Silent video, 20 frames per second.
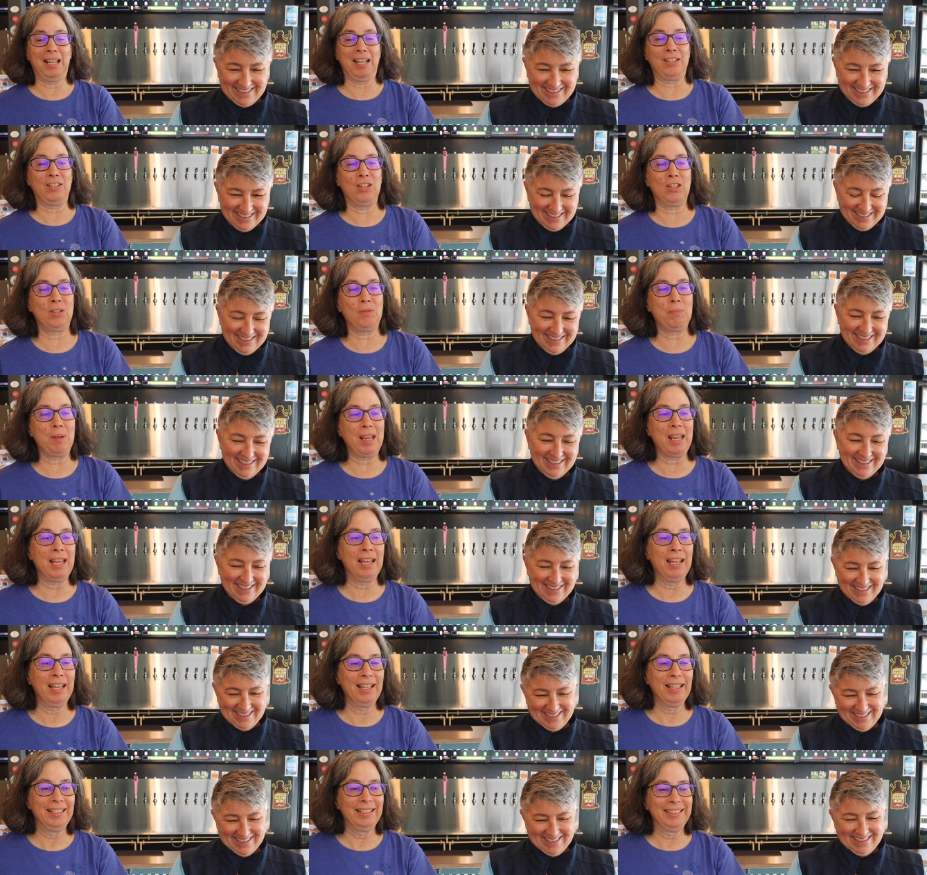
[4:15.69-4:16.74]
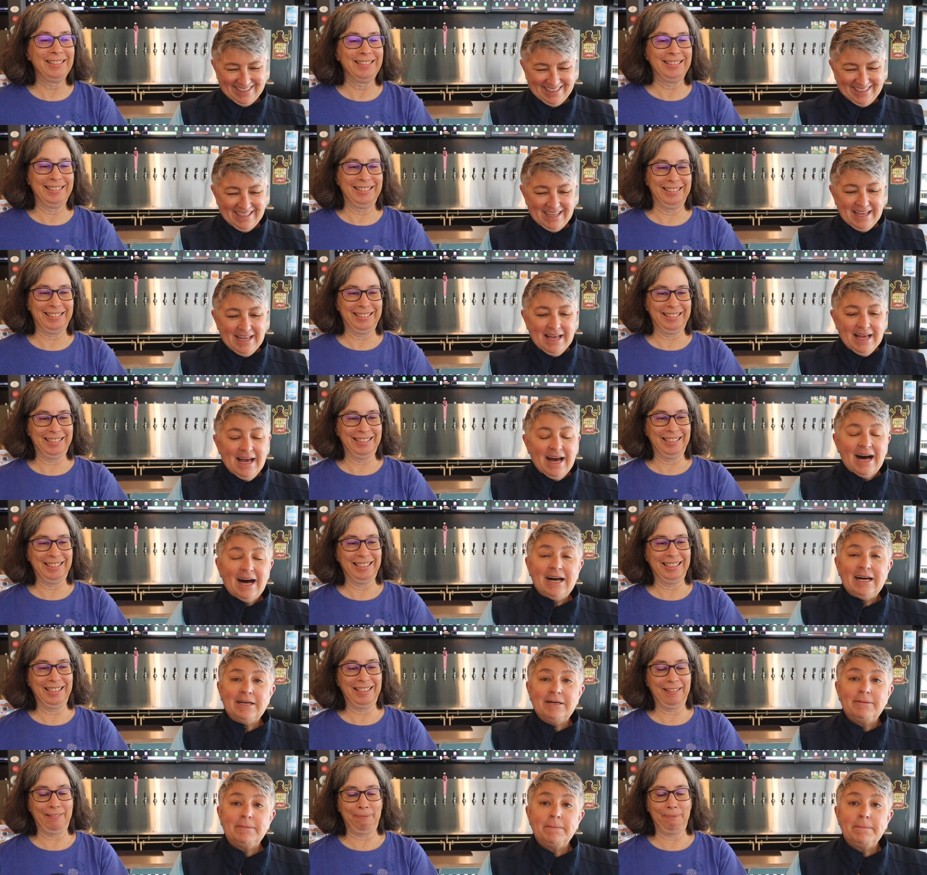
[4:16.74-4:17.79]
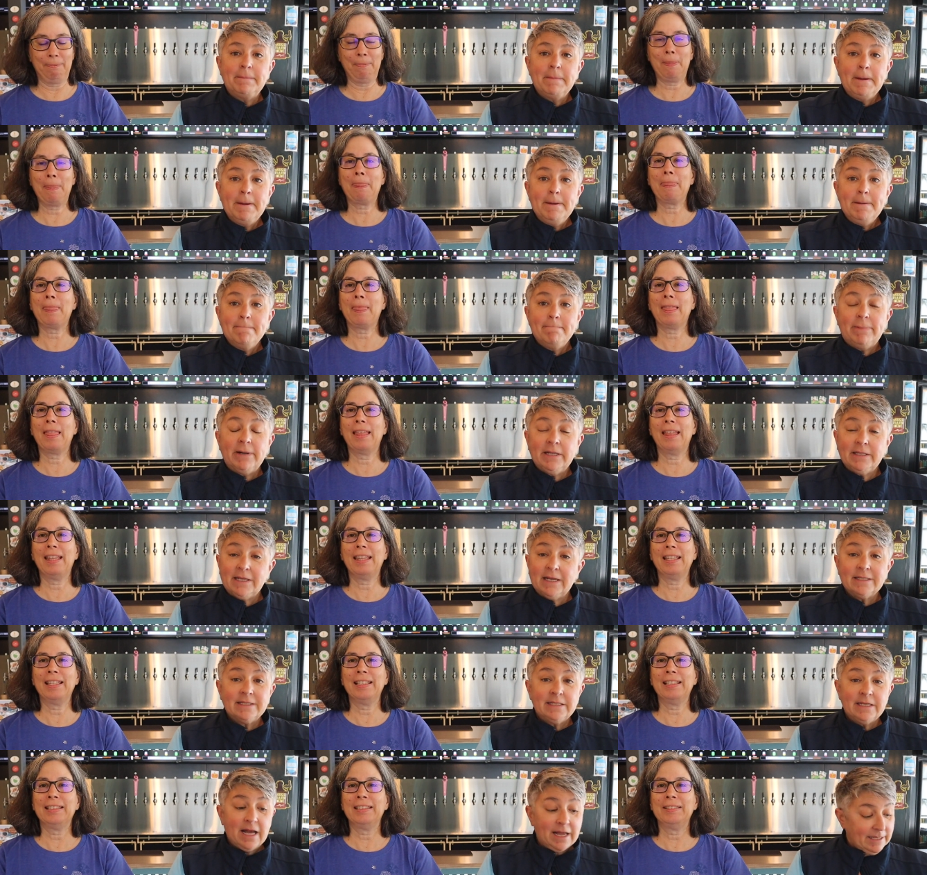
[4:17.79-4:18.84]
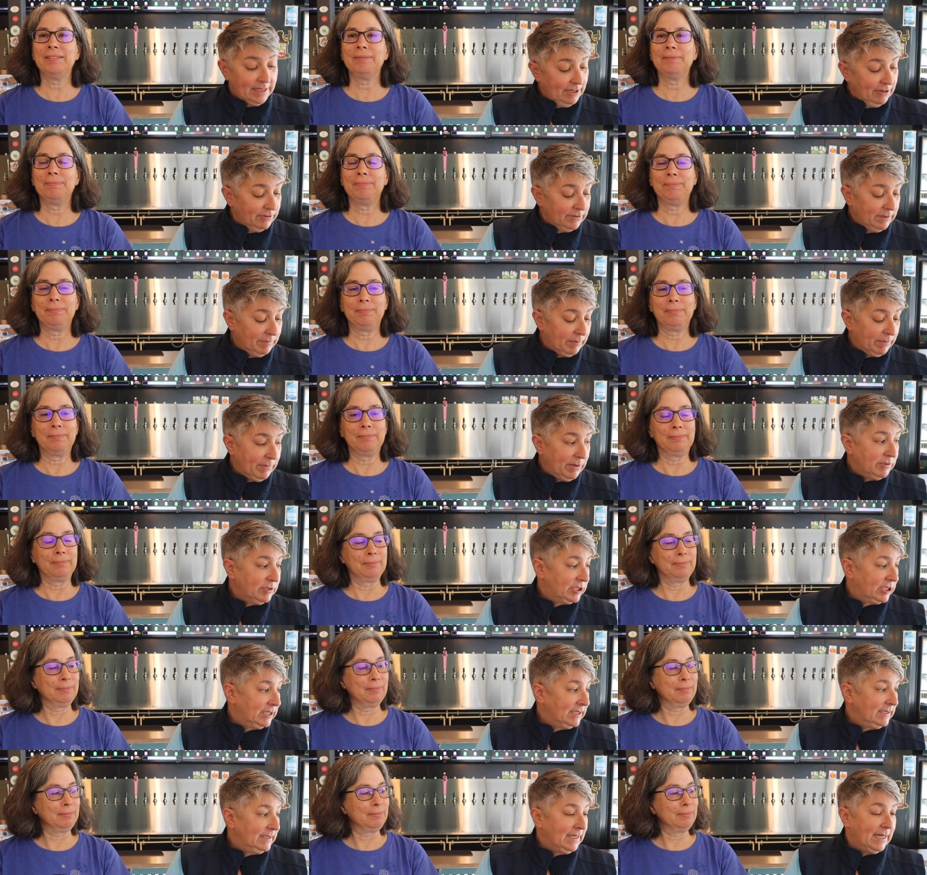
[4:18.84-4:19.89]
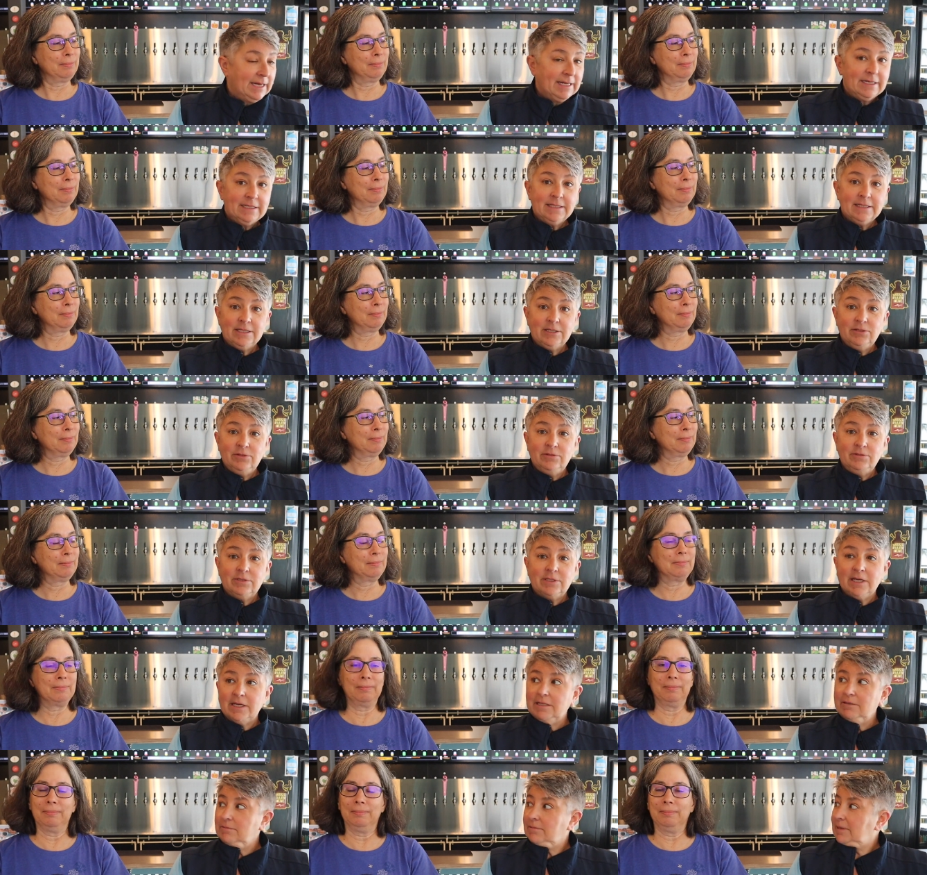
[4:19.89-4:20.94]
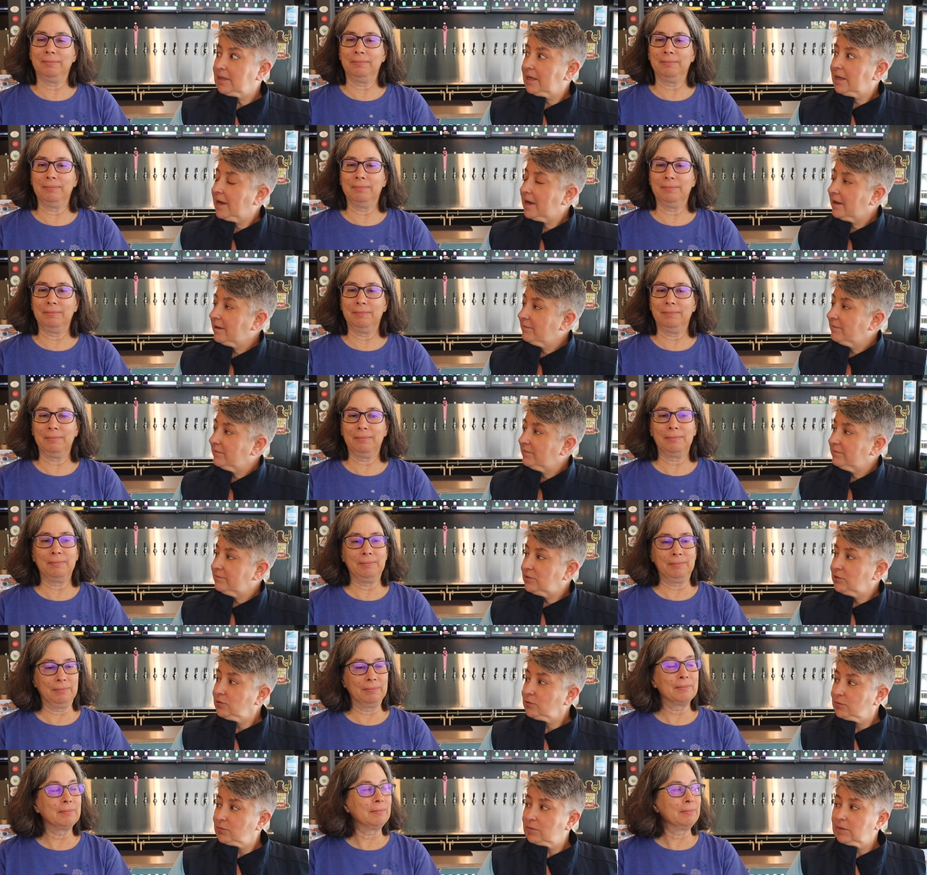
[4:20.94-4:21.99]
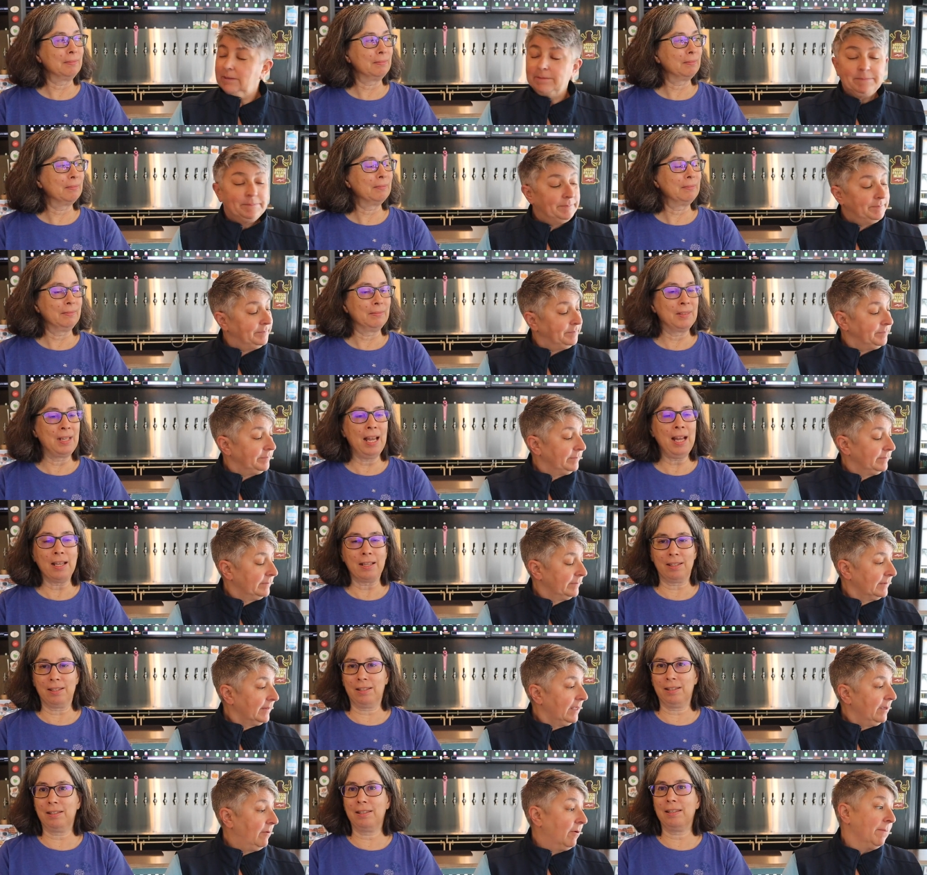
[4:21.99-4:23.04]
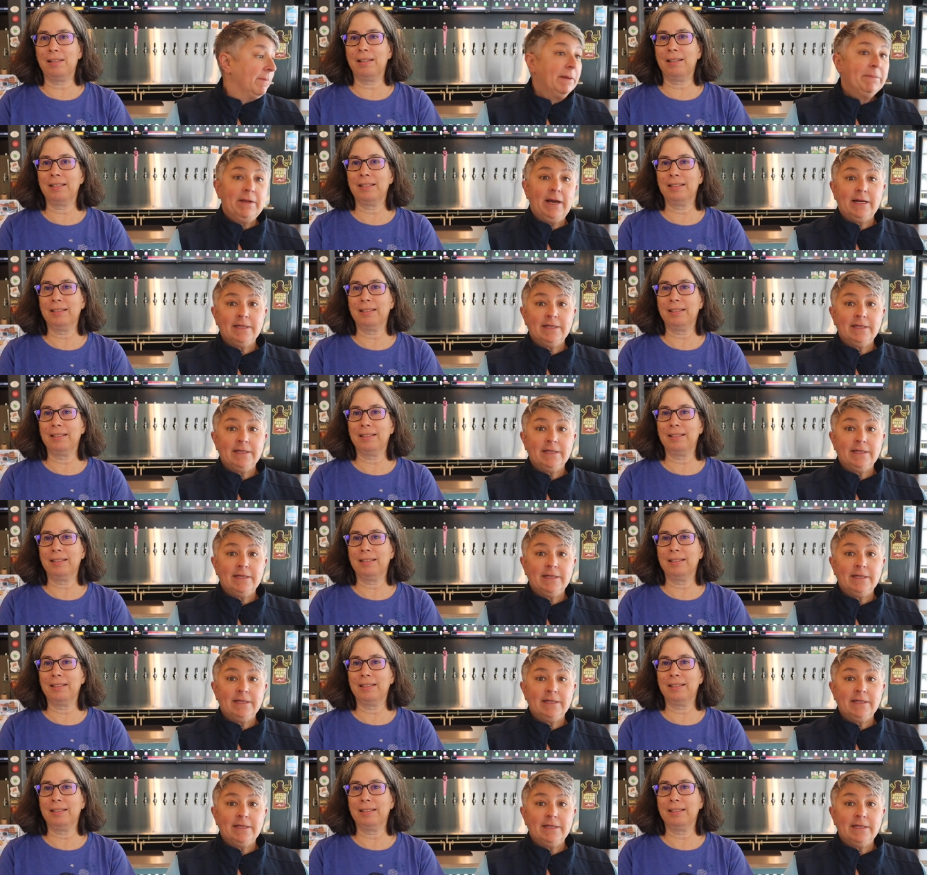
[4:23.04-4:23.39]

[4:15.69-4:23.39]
Speaker 1: That's just me.
Speaker 2: um, but that's not the only promotion. As Sue said, we have two.
Speaker 1: Yes. Or maybe